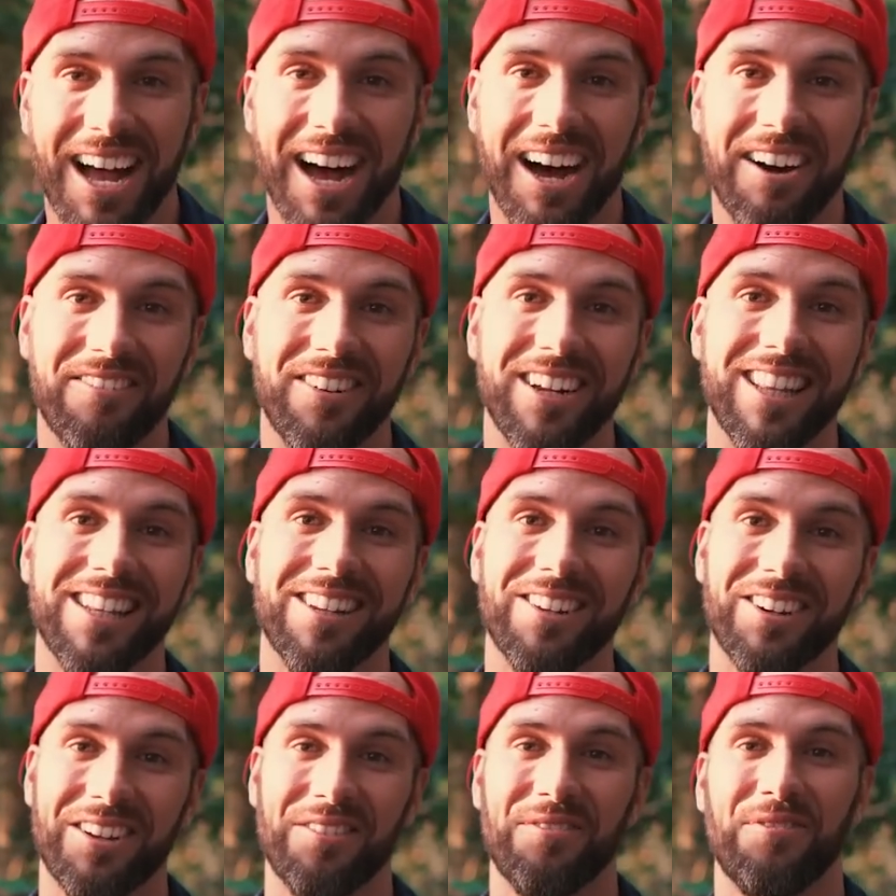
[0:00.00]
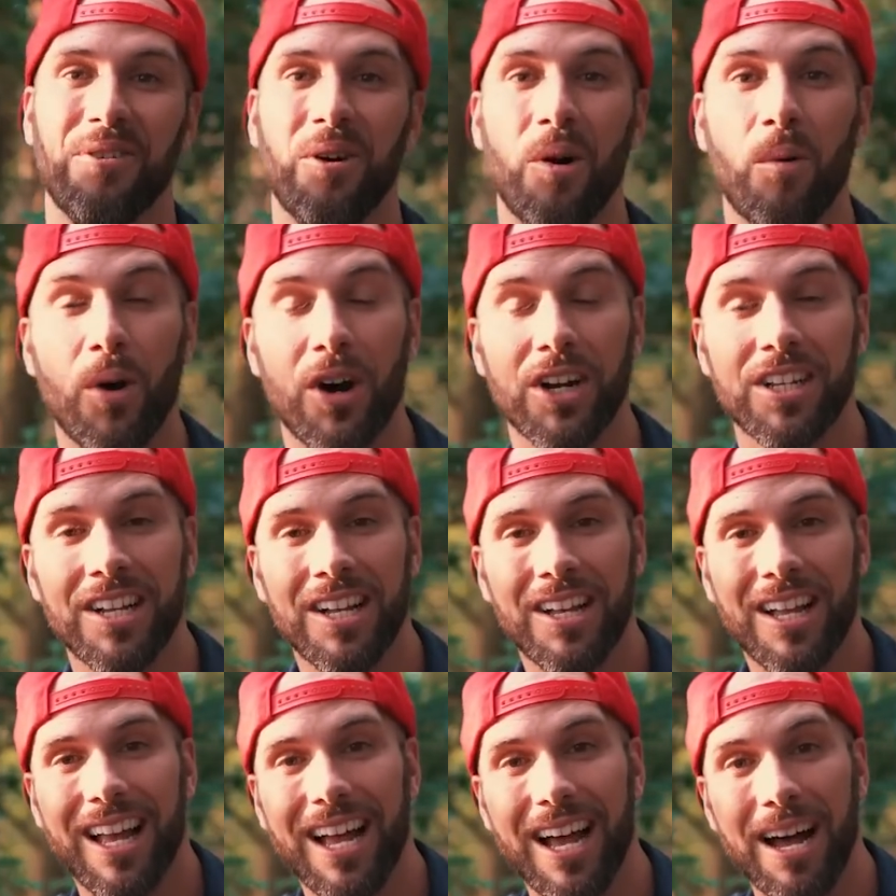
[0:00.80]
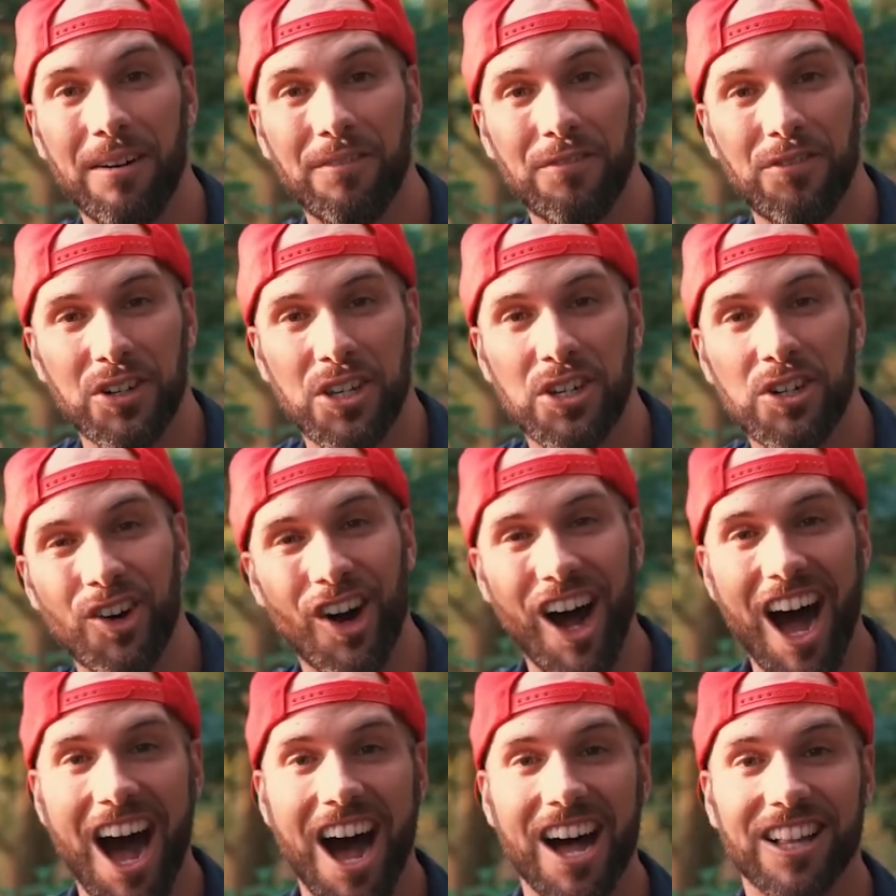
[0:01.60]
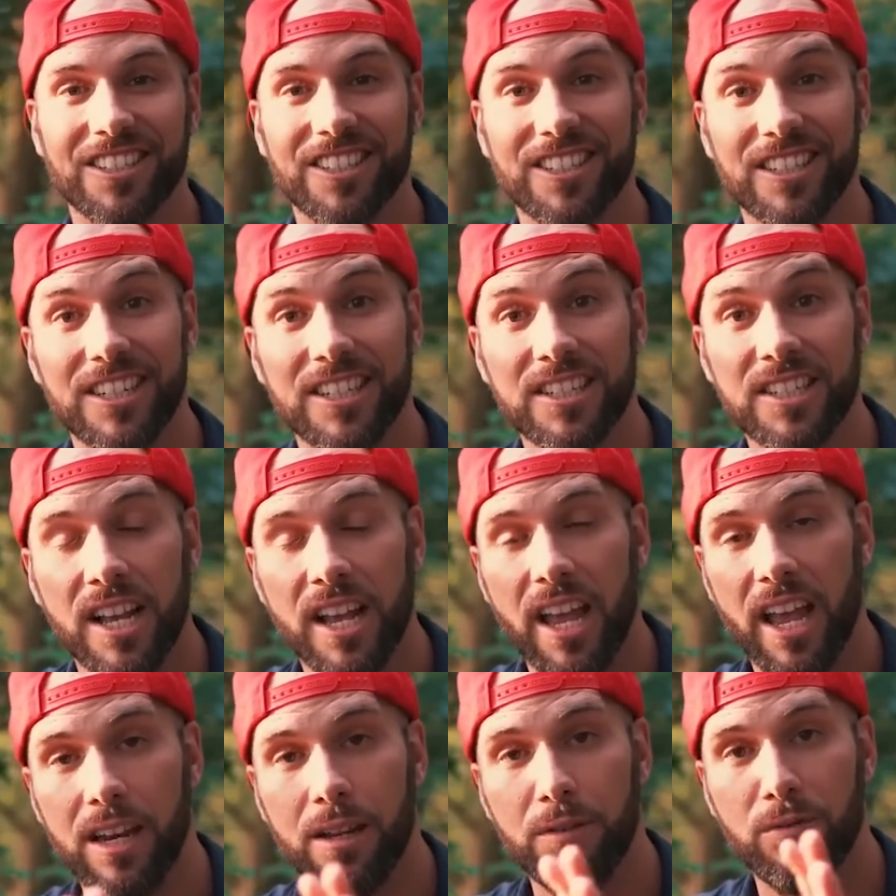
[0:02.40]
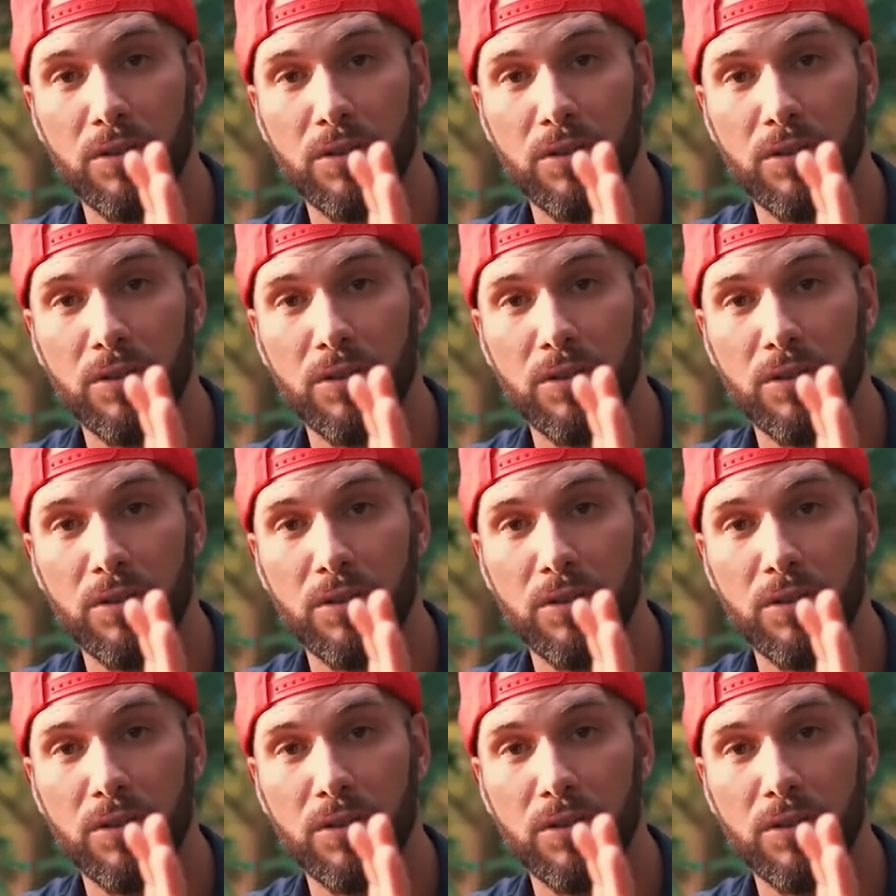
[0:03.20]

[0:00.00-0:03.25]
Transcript: I'm really looking forward for your answers. And